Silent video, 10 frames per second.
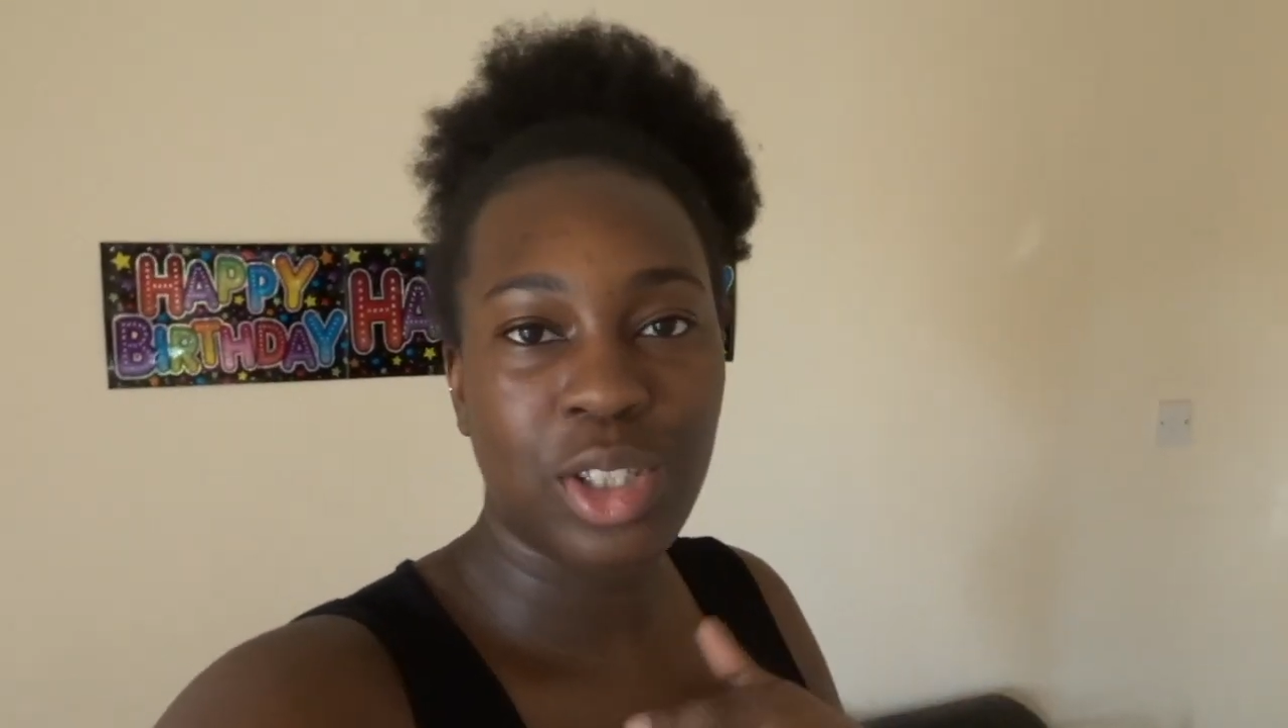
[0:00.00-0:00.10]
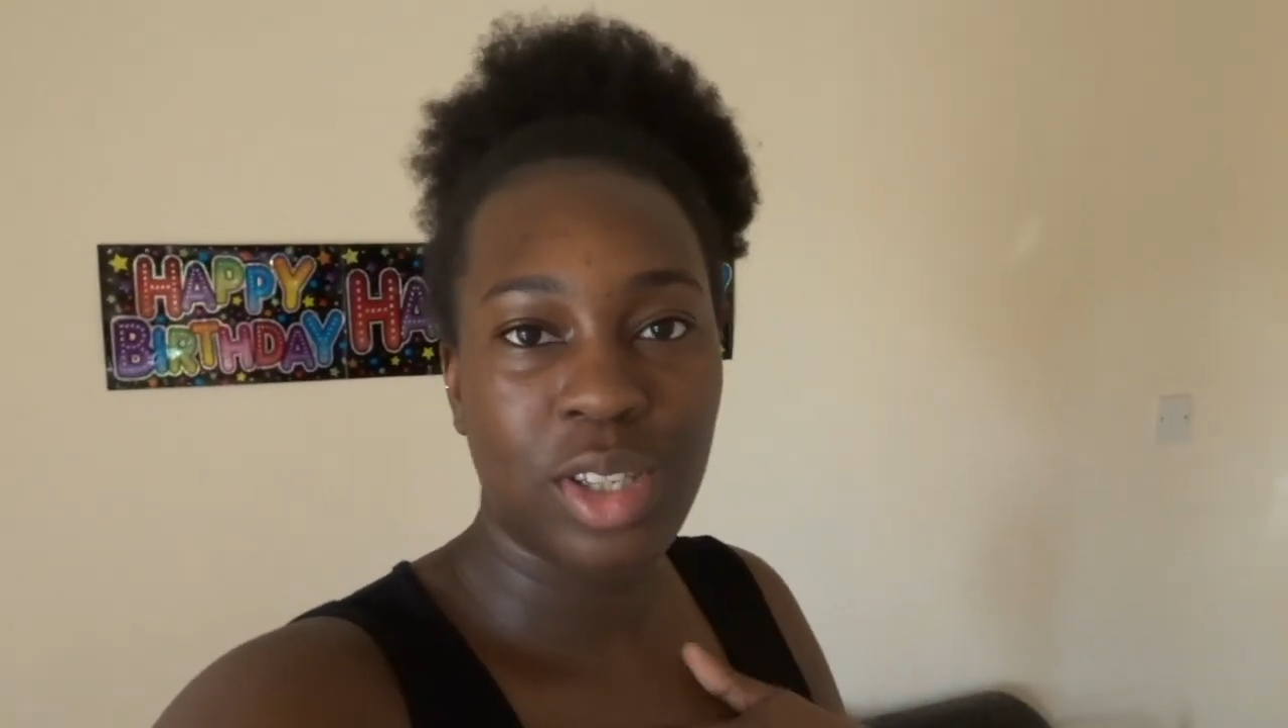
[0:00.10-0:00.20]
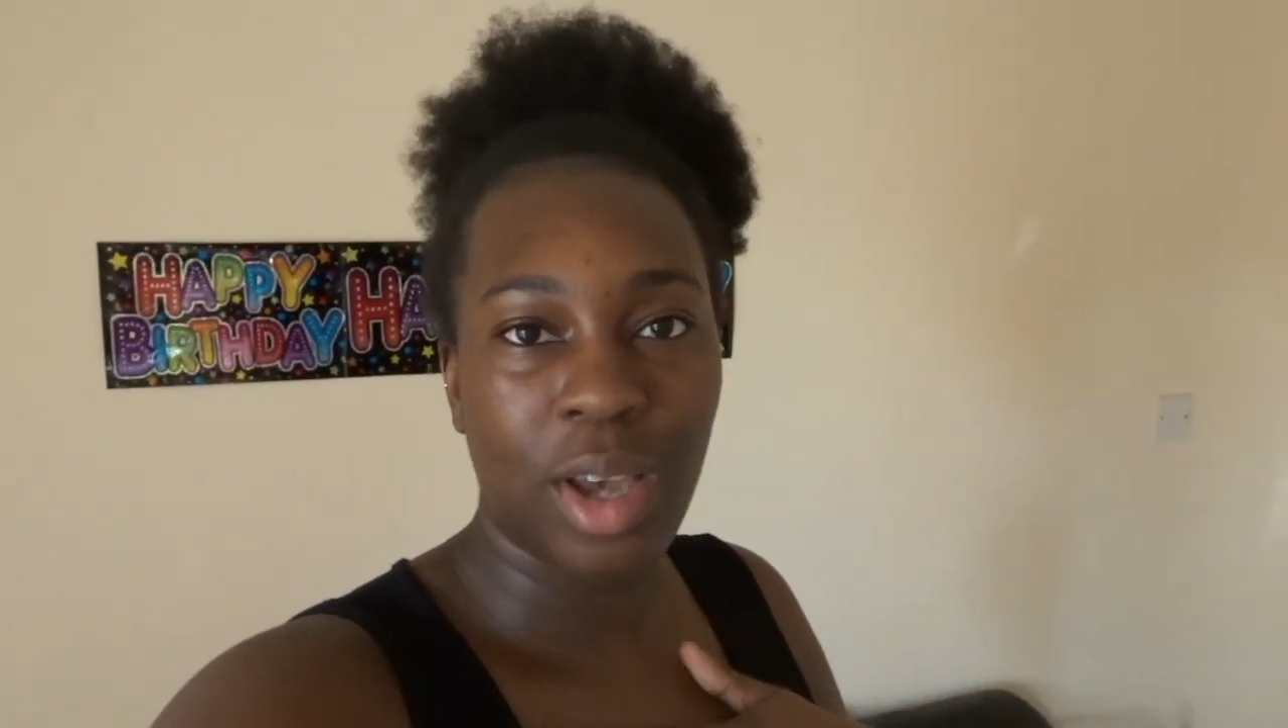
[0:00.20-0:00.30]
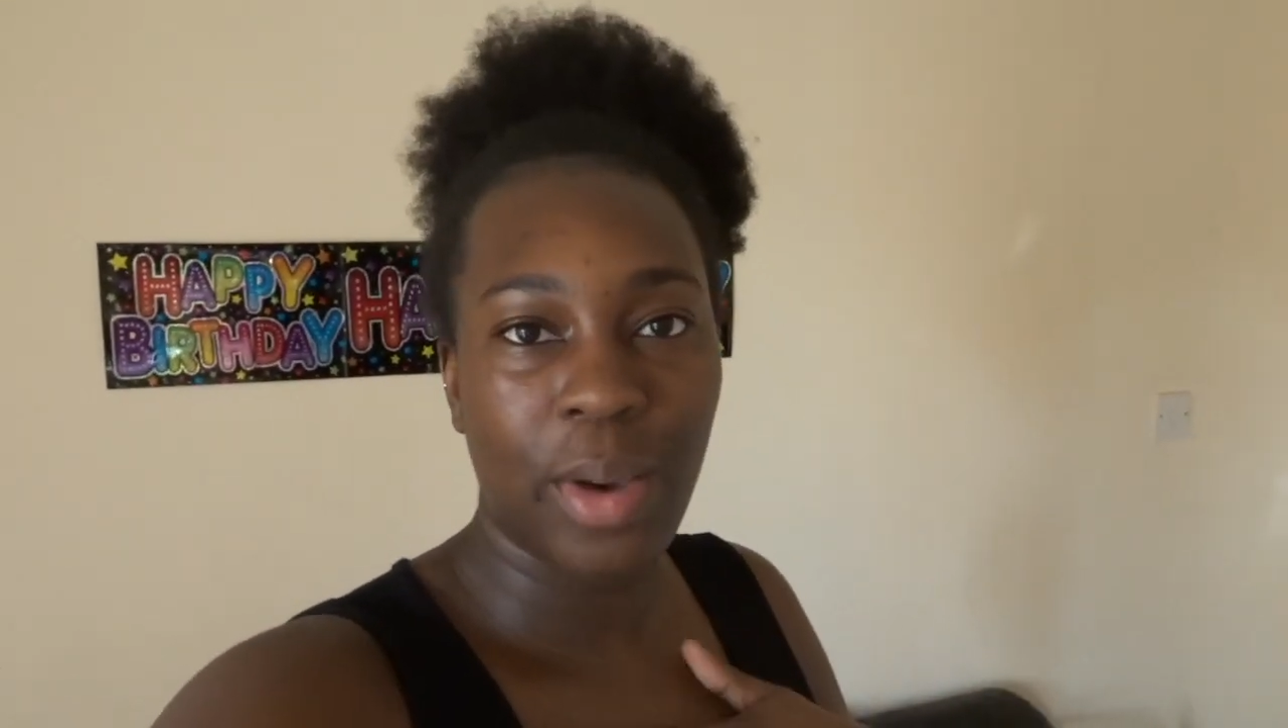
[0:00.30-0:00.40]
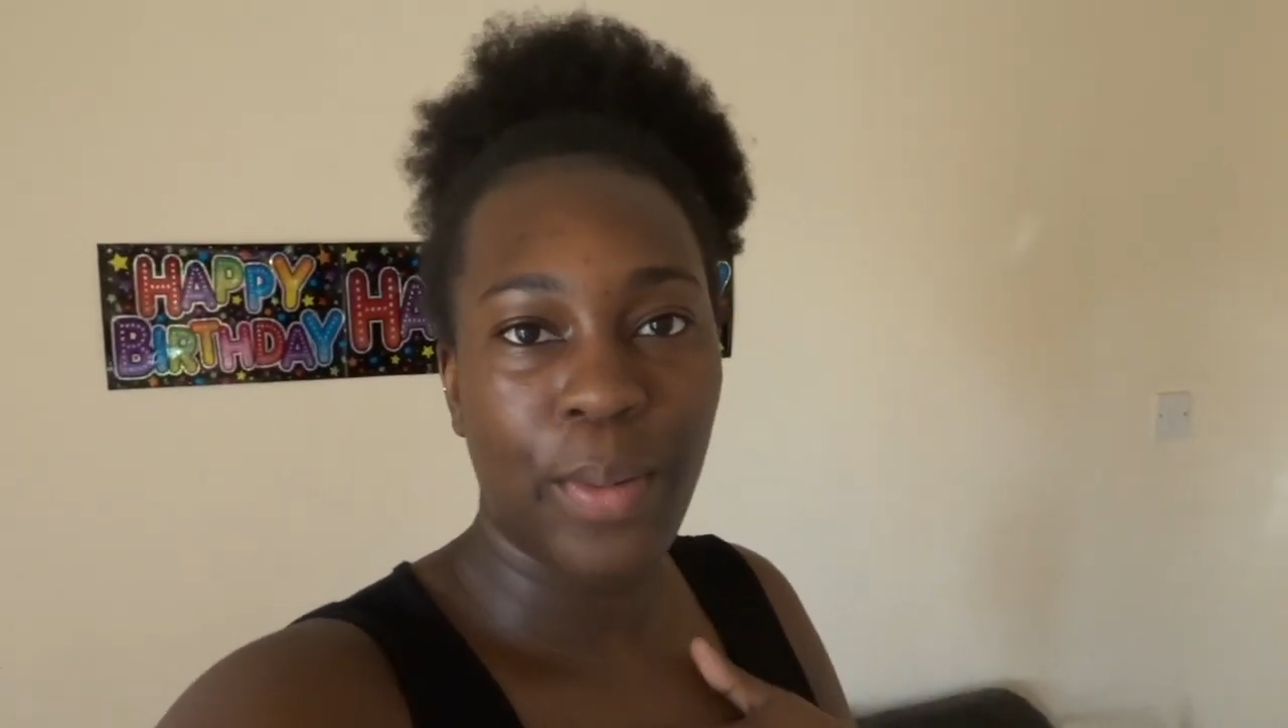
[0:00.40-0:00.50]

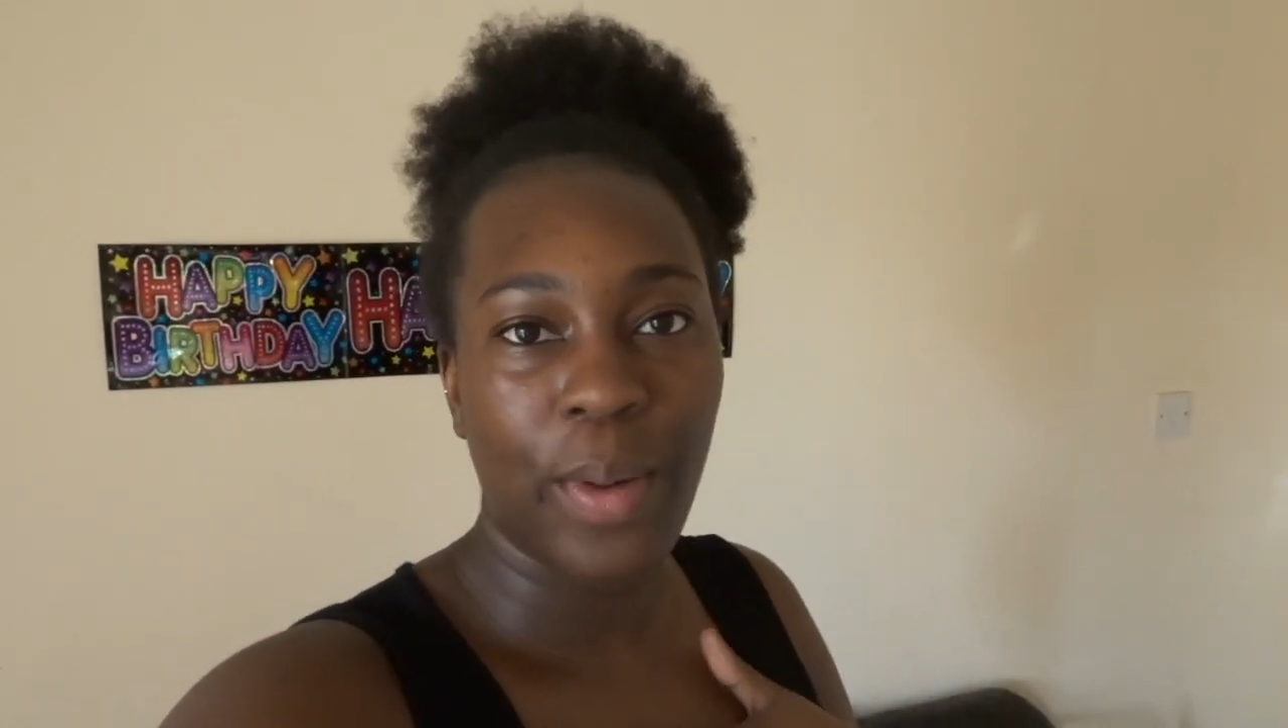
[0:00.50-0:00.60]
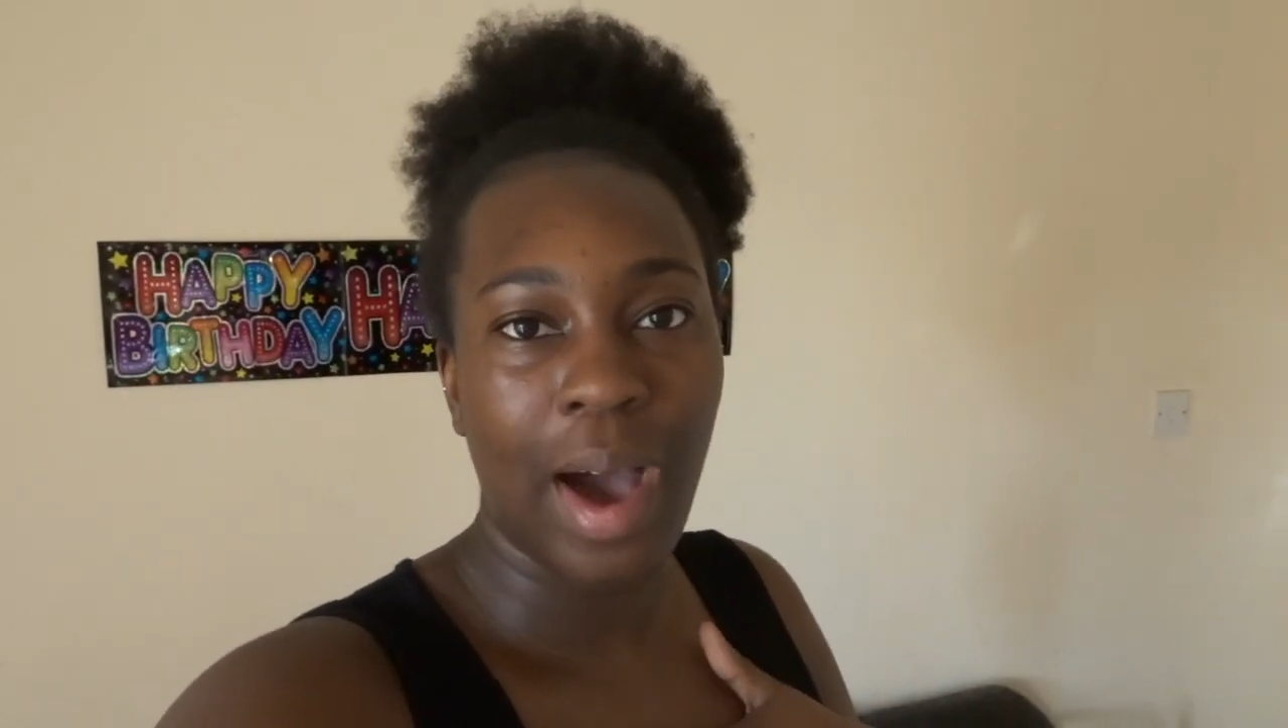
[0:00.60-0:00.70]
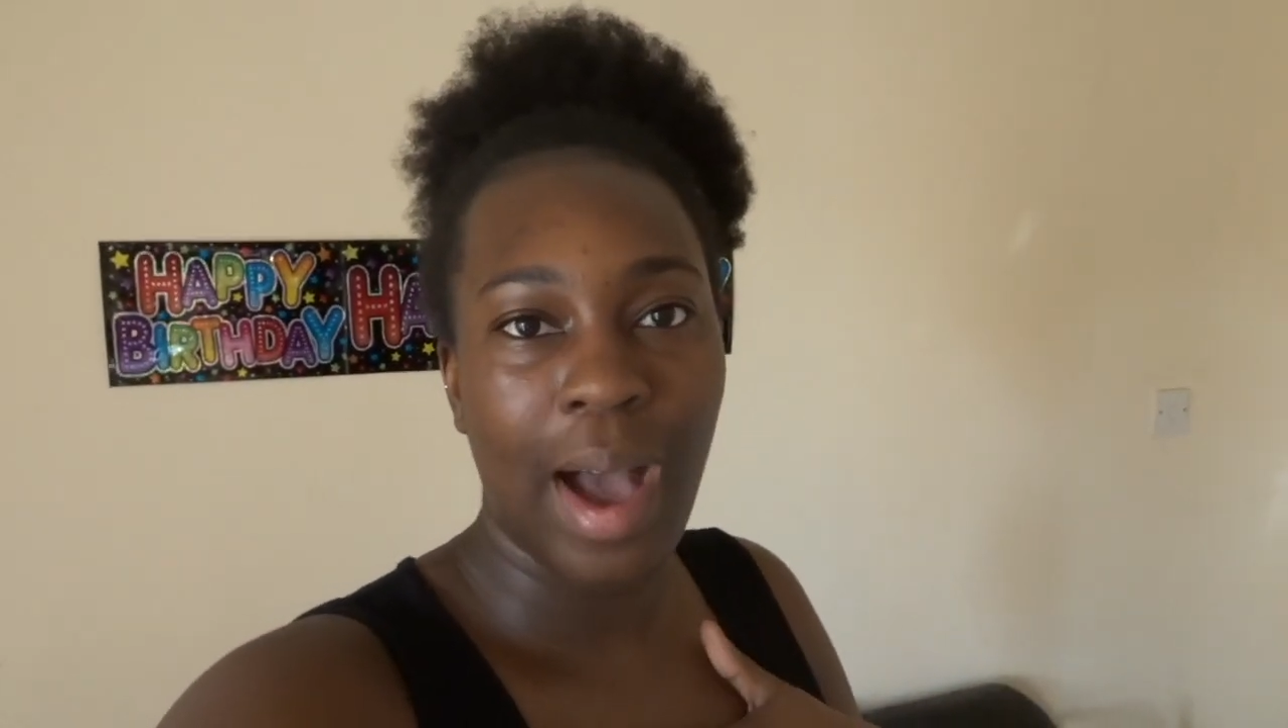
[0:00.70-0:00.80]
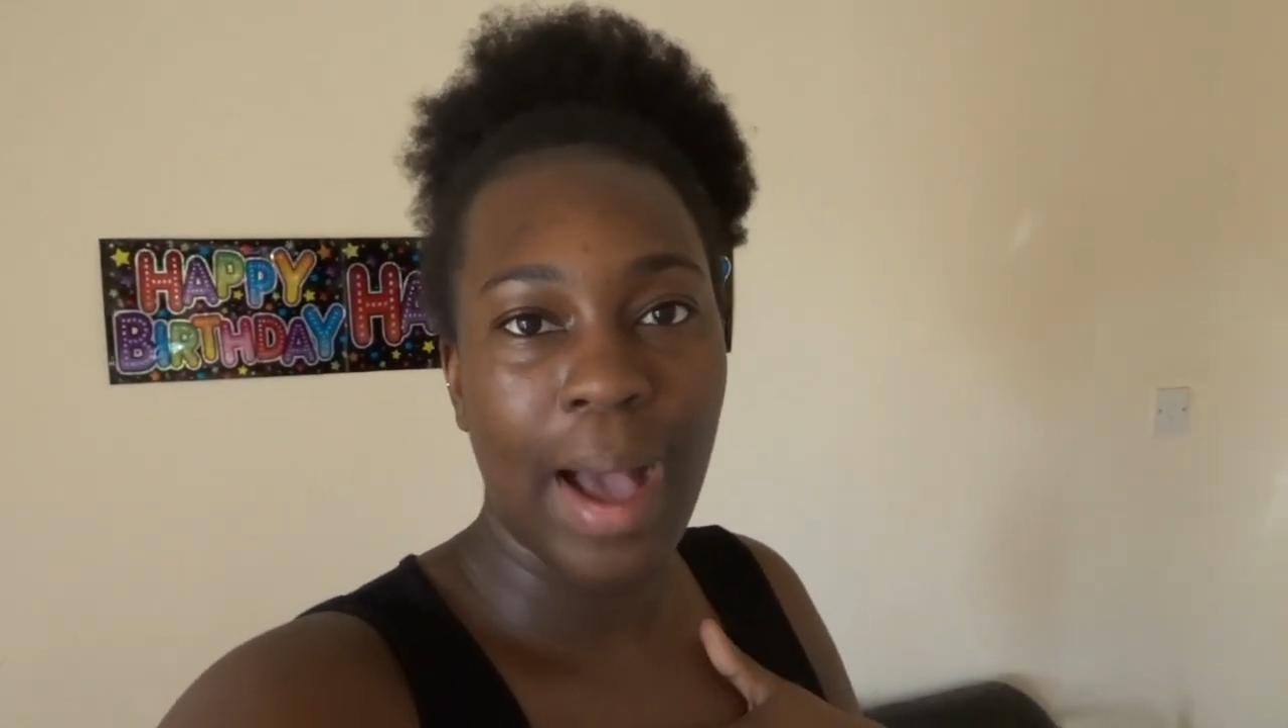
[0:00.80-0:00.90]
so